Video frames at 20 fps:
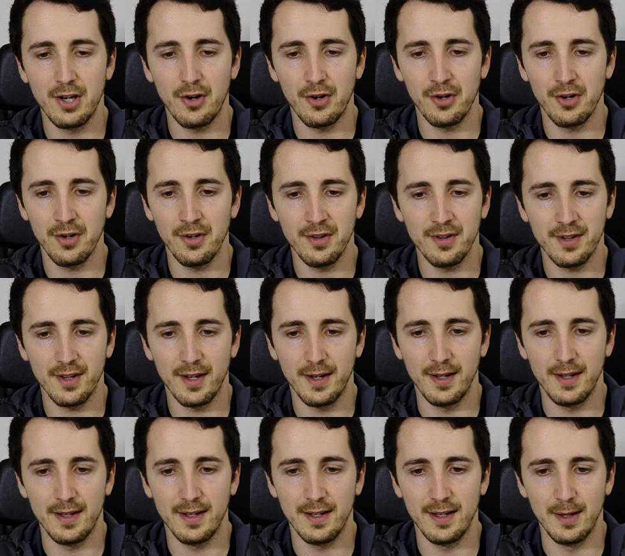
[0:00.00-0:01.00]
donors.
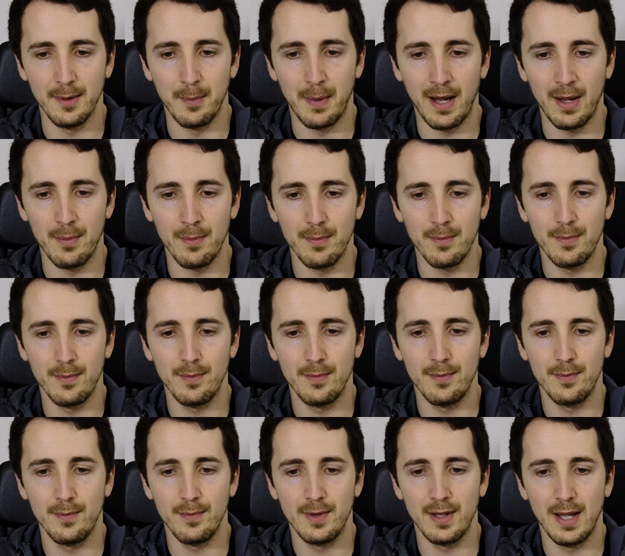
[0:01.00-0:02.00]
It might
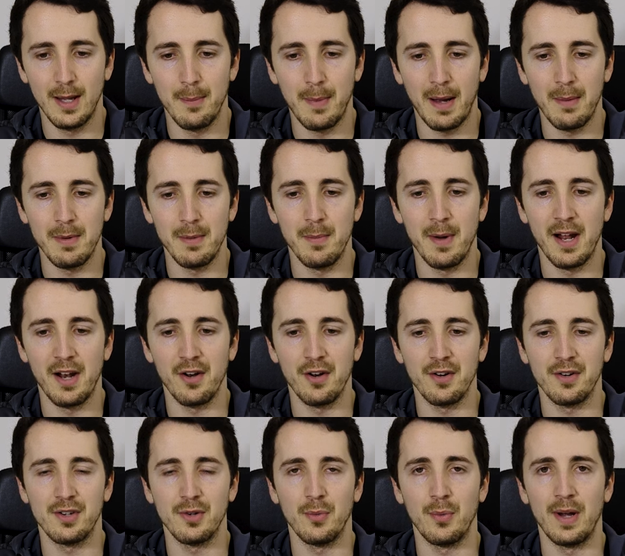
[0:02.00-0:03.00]
be better
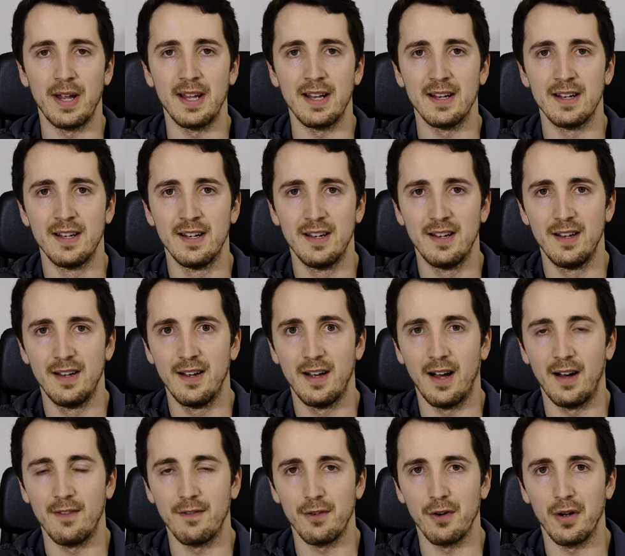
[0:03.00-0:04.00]
to wait
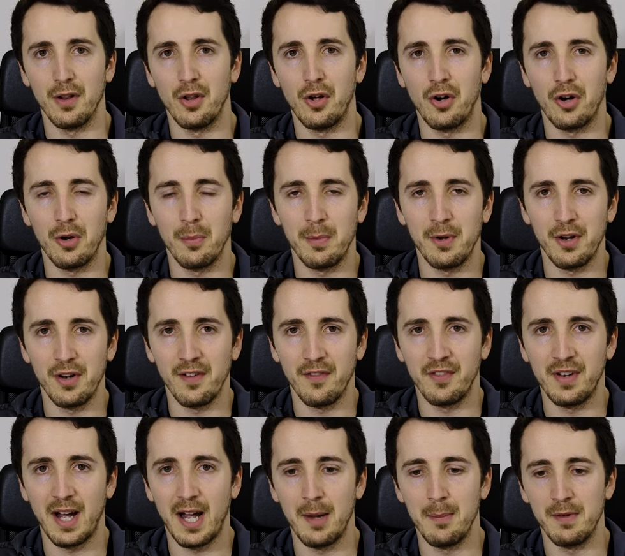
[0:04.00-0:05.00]
for a longer period of
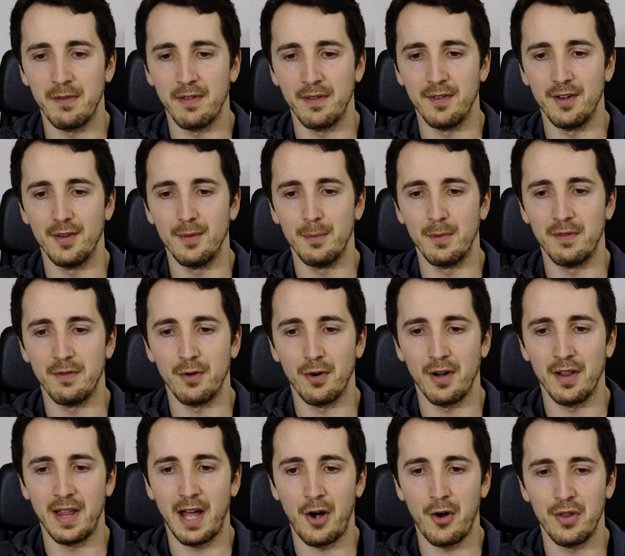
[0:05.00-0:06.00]
time before
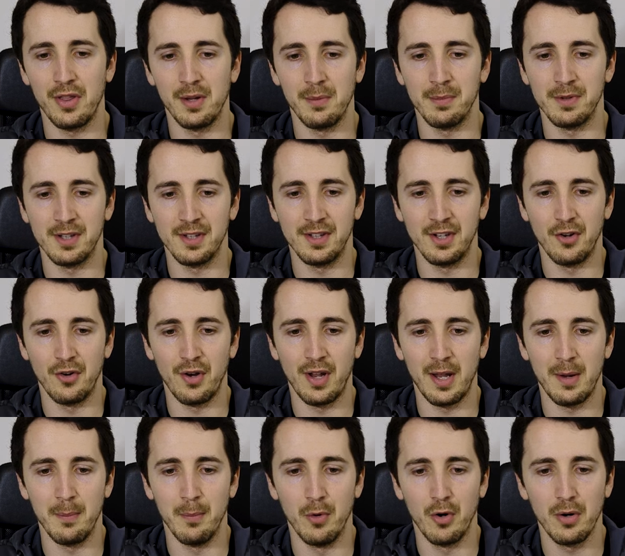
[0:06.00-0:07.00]
allowing them to
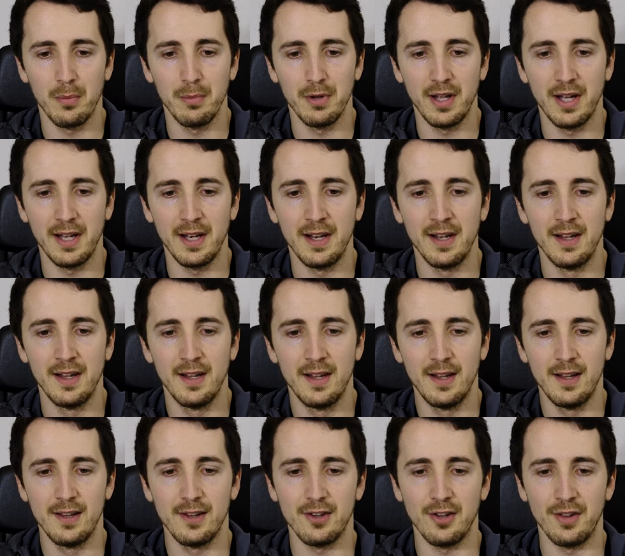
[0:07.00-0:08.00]
donate more blood
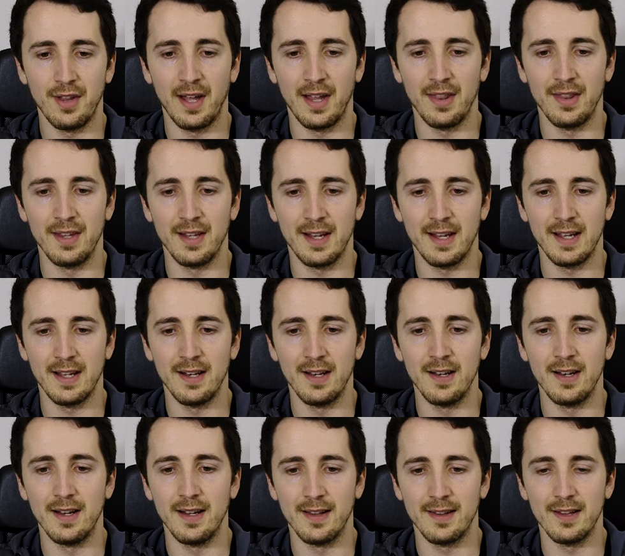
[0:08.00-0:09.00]
so that they
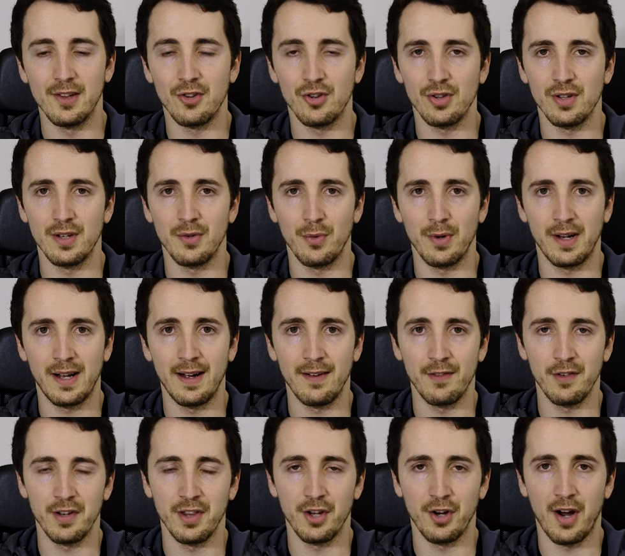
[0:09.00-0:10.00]
can essentially
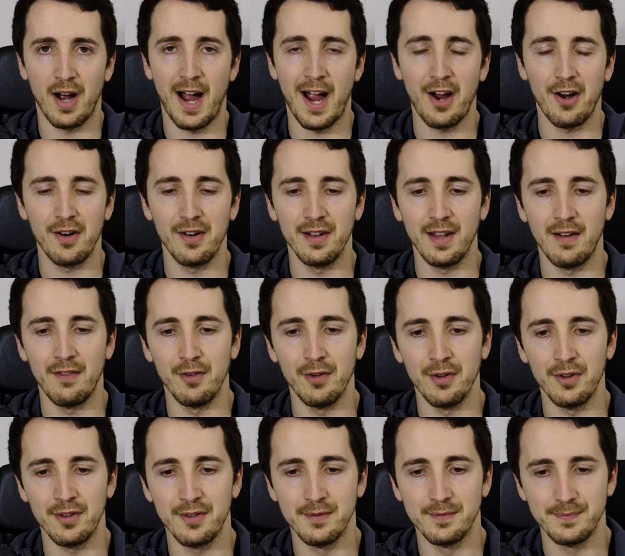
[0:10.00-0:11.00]
recover their iron
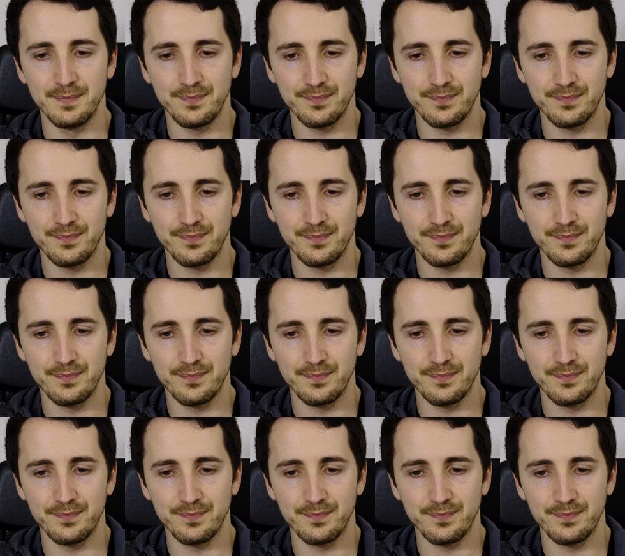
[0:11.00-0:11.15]
levels.